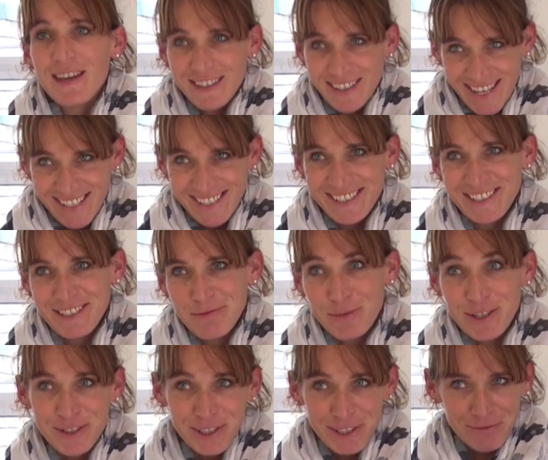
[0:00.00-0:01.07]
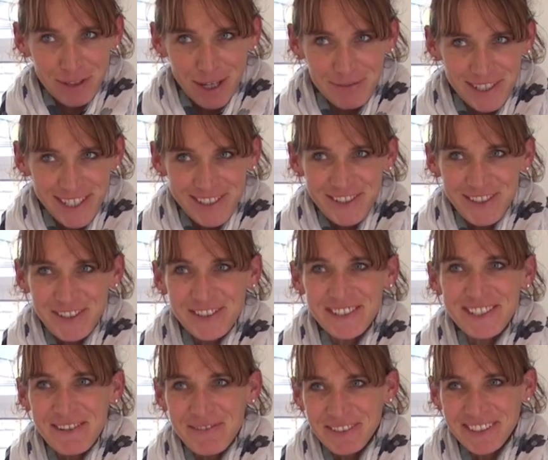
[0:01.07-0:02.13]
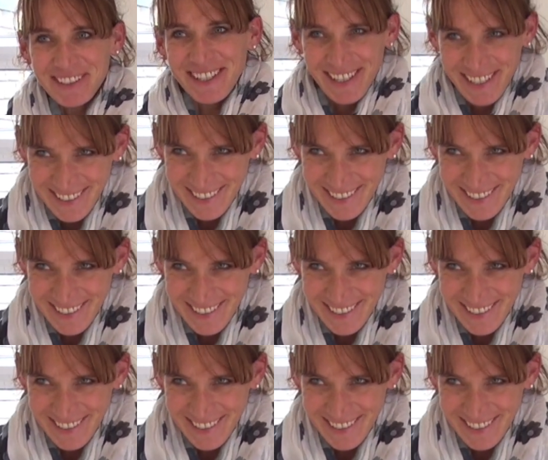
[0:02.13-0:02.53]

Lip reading: Yes, we do it in 5 days, they're not 7.